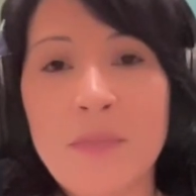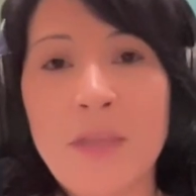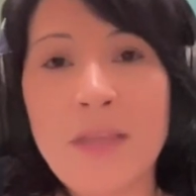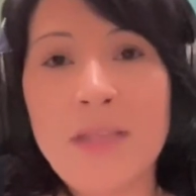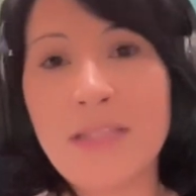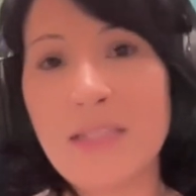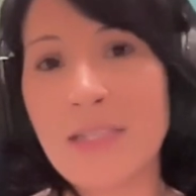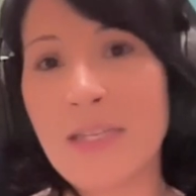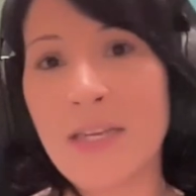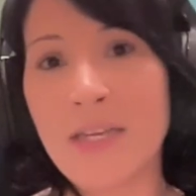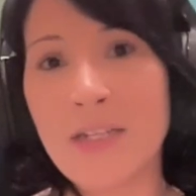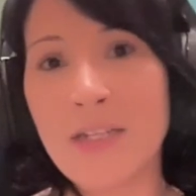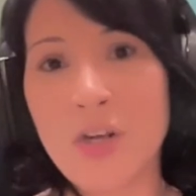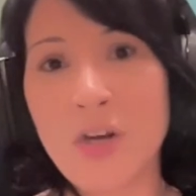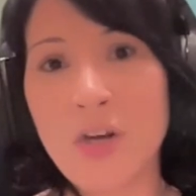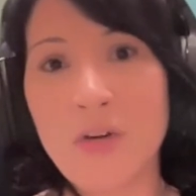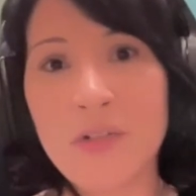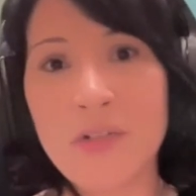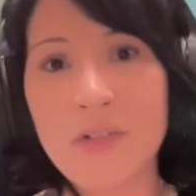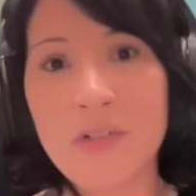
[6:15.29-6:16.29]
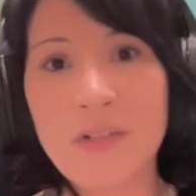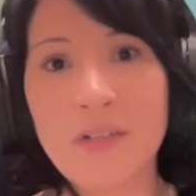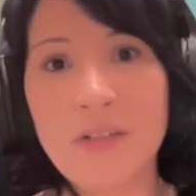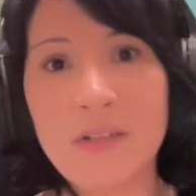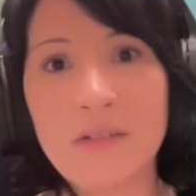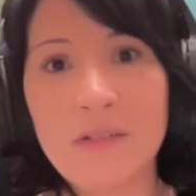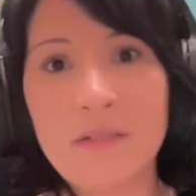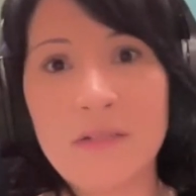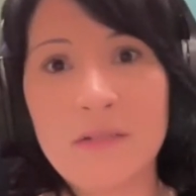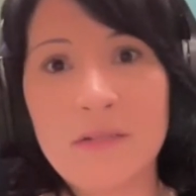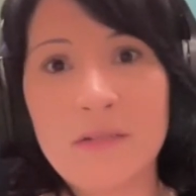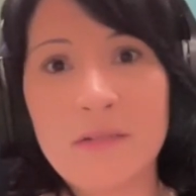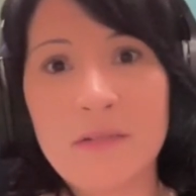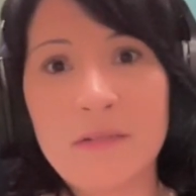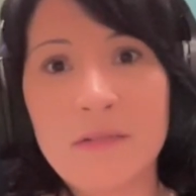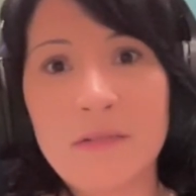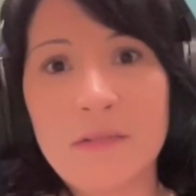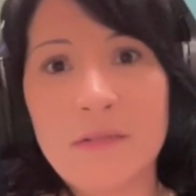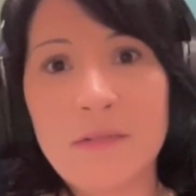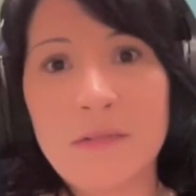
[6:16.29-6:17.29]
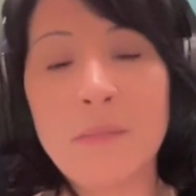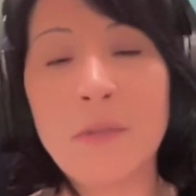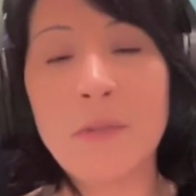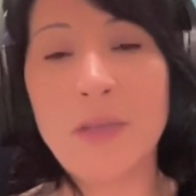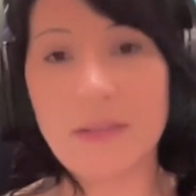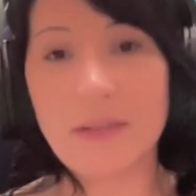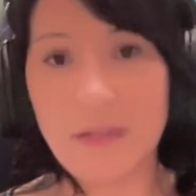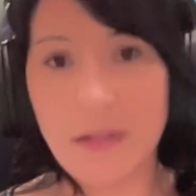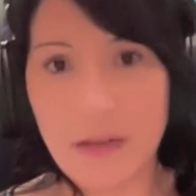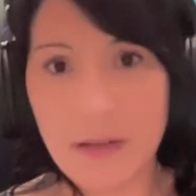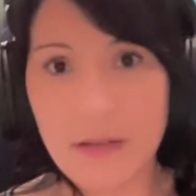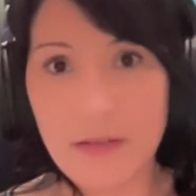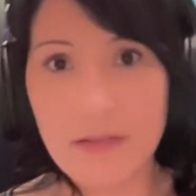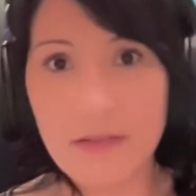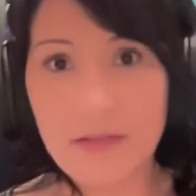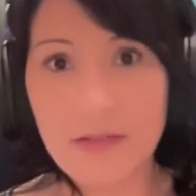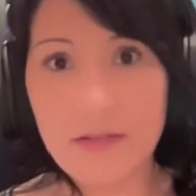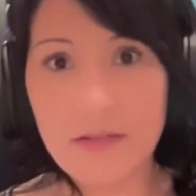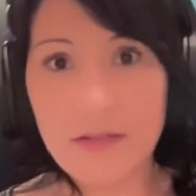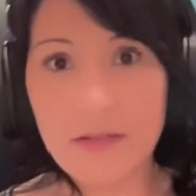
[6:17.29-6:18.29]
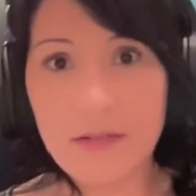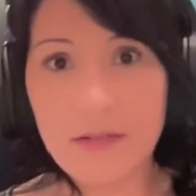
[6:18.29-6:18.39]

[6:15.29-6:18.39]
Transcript: and see it as currency, because it is.